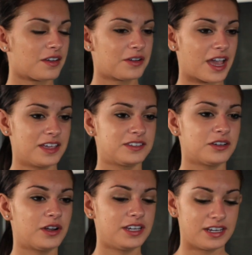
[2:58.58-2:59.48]
Okay, so
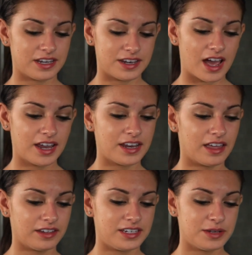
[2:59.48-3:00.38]
I need a
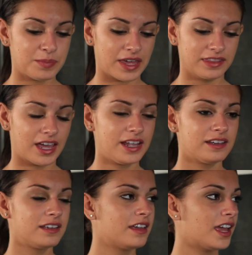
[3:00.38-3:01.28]
non-LED pen light,
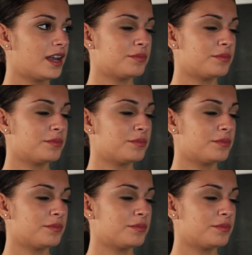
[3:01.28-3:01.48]
and I'm